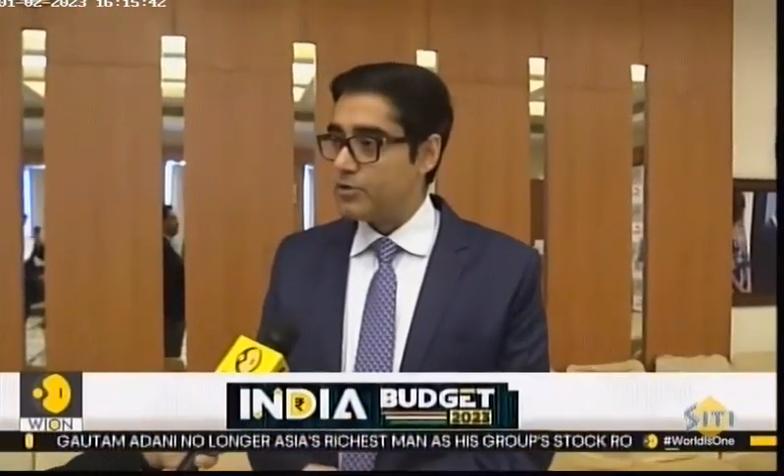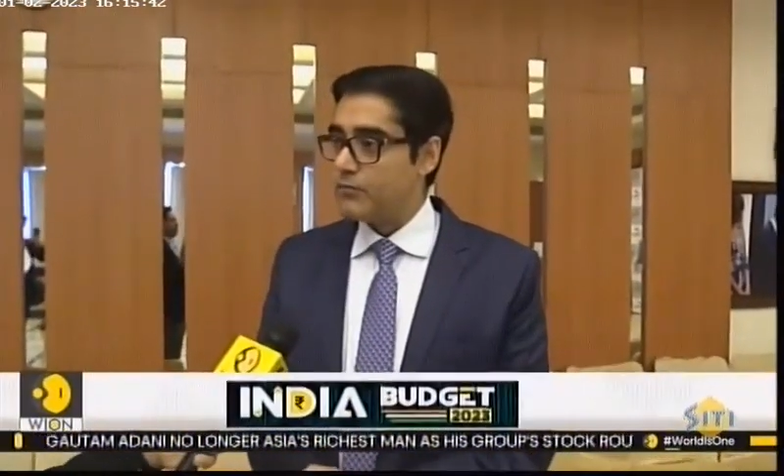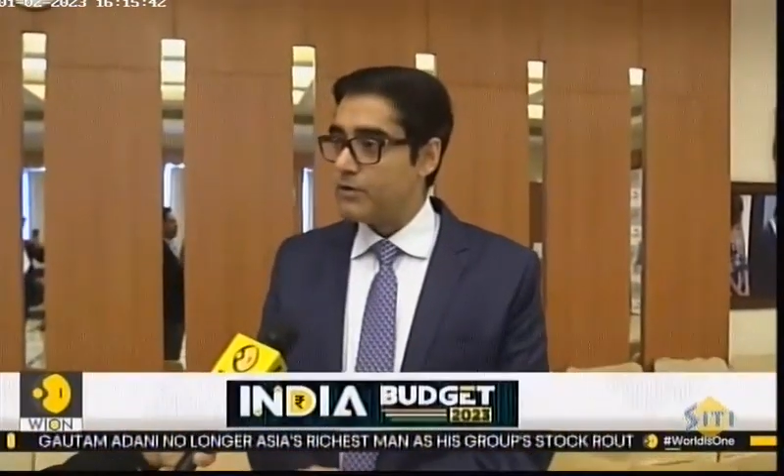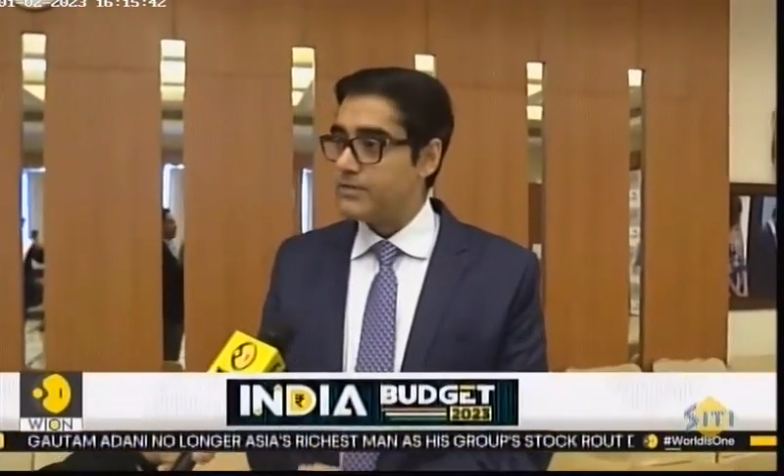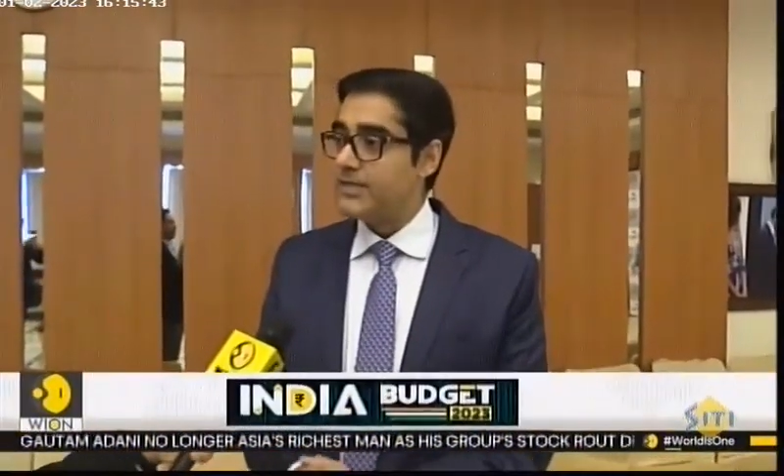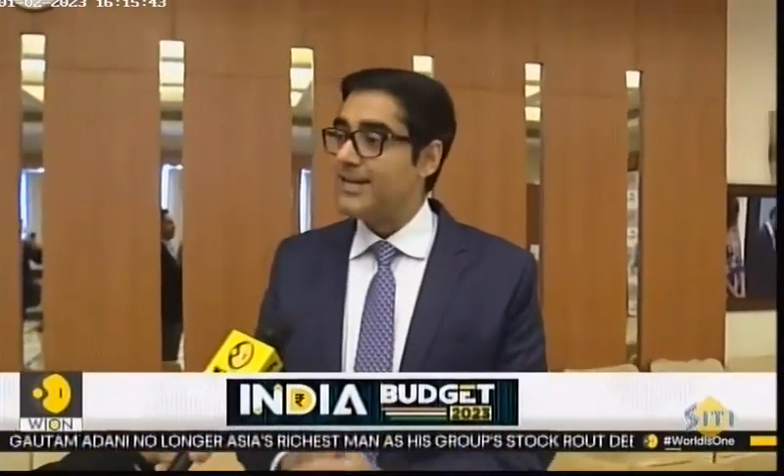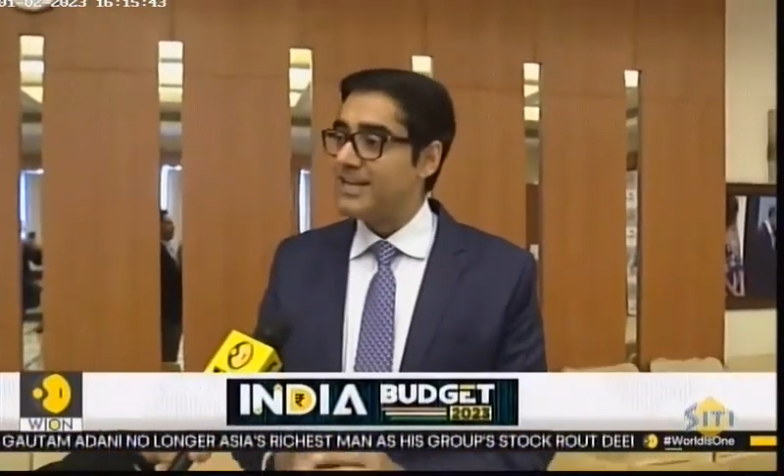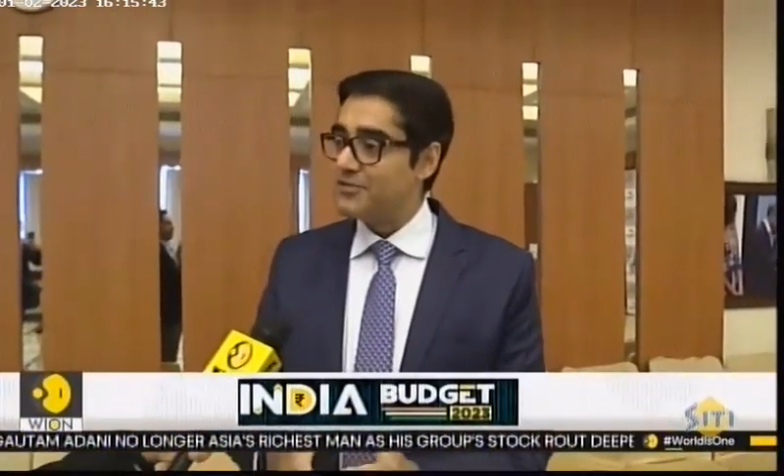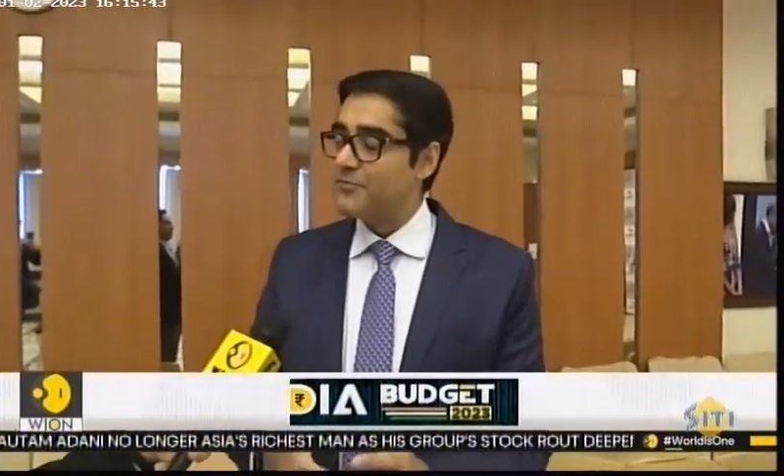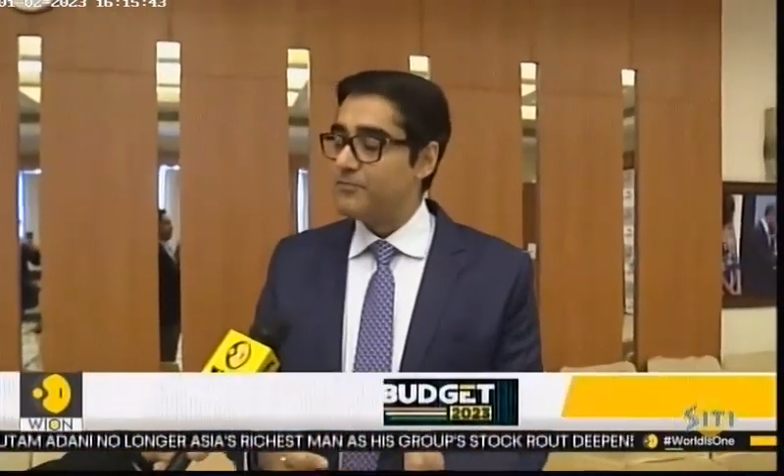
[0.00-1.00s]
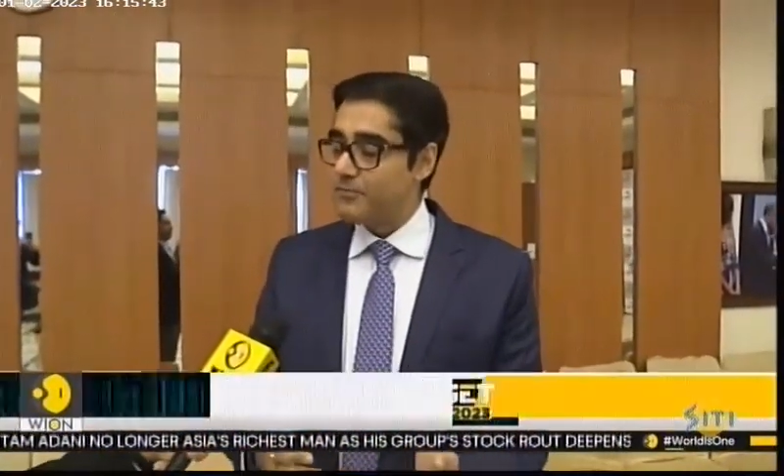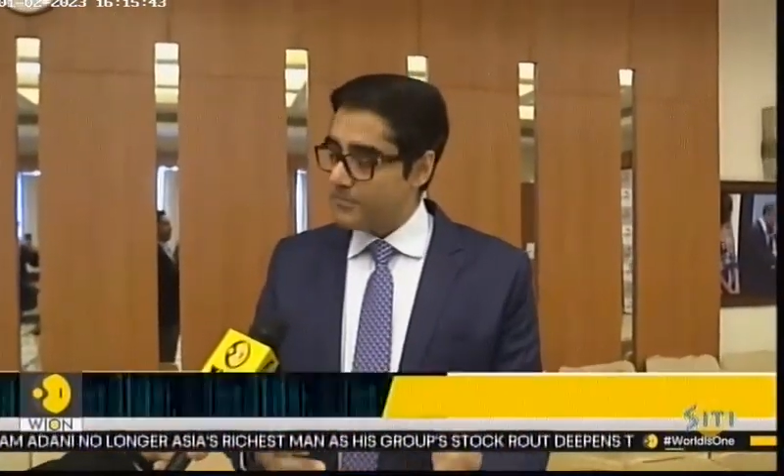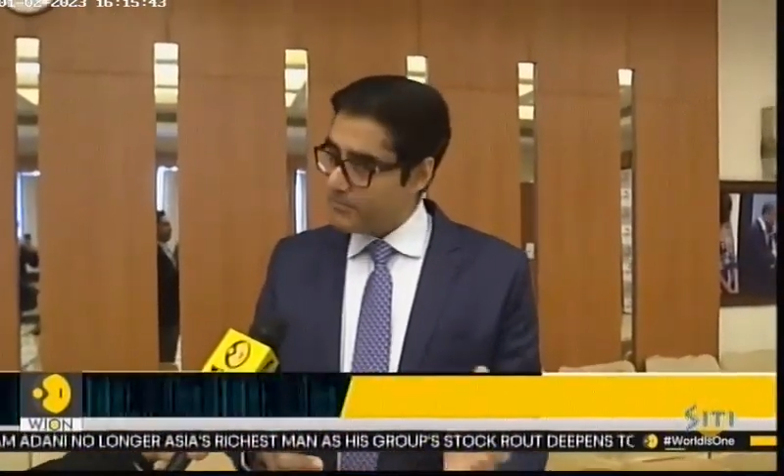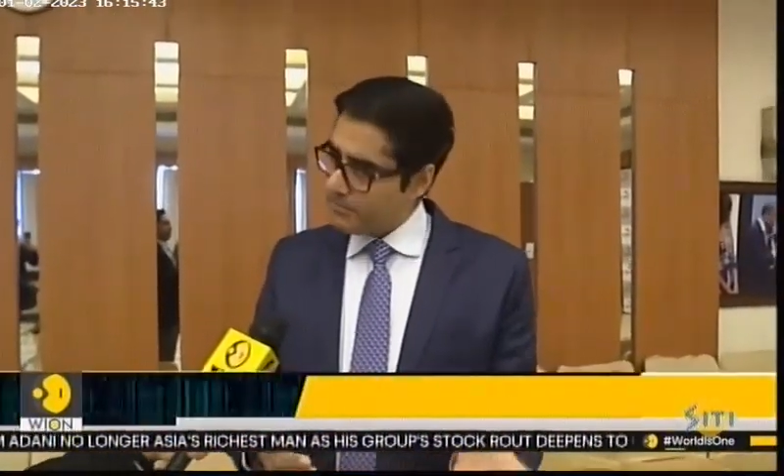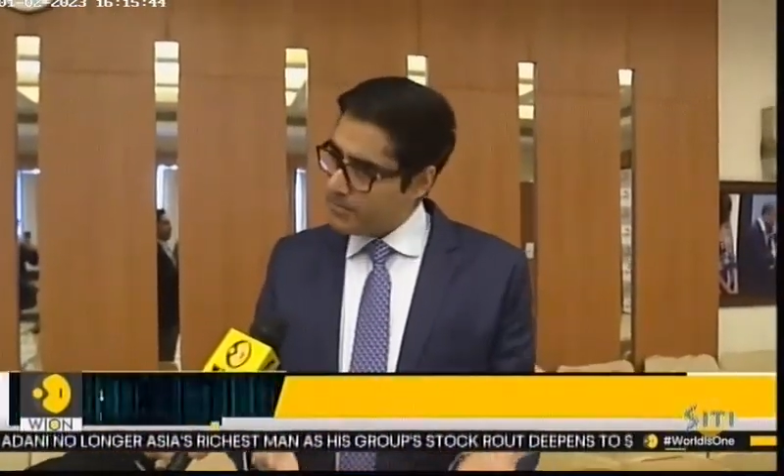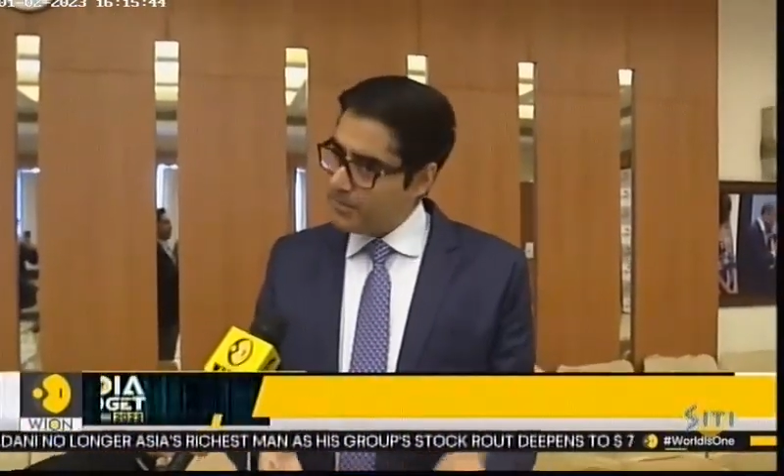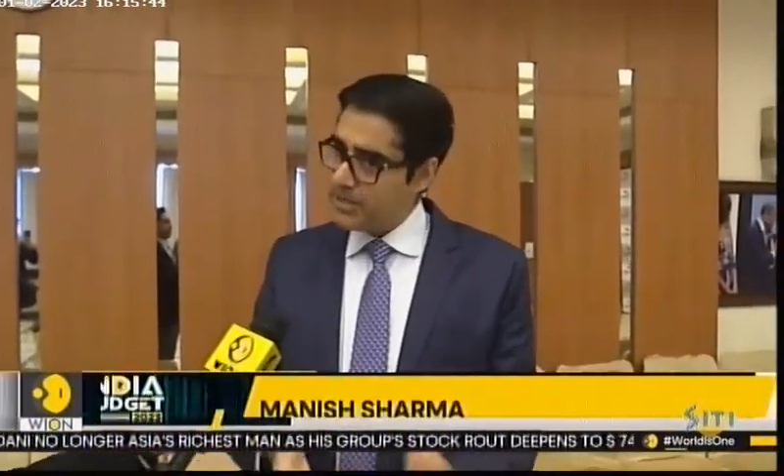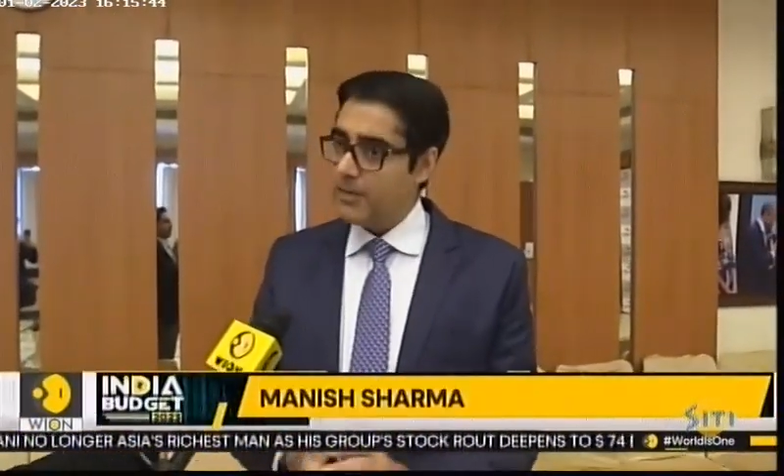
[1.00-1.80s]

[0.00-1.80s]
towards the next maybe